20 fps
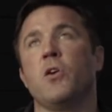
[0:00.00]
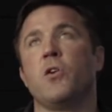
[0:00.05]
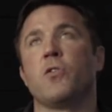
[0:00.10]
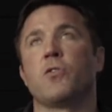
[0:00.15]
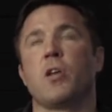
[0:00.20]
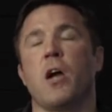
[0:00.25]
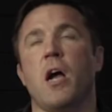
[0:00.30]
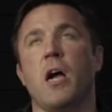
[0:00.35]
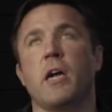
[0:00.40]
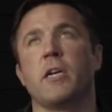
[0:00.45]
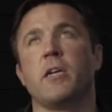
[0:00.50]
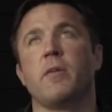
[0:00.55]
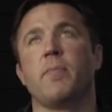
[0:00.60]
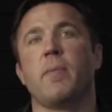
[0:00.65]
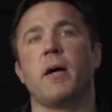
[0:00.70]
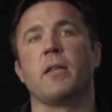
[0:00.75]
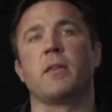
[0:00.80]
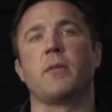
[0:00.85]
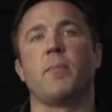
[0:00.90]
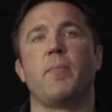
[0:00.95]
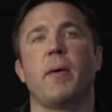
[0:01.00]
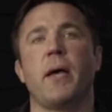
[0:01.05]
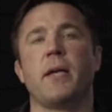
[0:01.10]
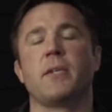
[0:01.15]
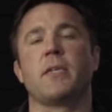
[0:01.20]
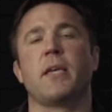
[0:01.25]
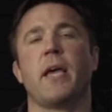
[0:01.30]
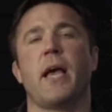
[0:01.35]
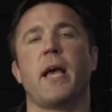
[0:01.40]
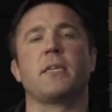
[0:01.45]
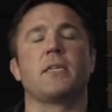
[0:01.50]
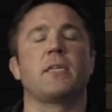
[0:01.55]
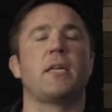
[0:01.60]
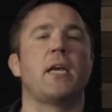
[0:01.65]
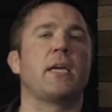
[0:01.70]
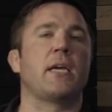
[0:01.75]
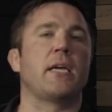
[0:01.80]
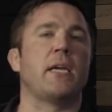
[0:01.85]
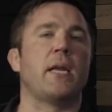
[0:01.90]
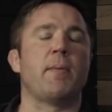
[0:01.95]
you're talking about the best gas
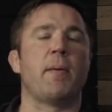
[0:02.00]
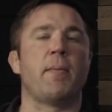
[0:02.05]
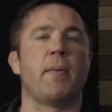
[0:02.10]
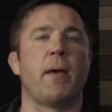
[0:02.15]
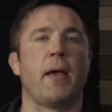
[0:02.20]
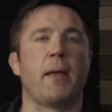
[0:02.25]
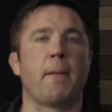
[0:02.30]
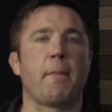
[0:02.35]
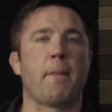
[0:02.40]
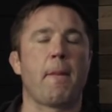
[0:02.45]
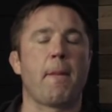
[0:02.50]
tank in MMA.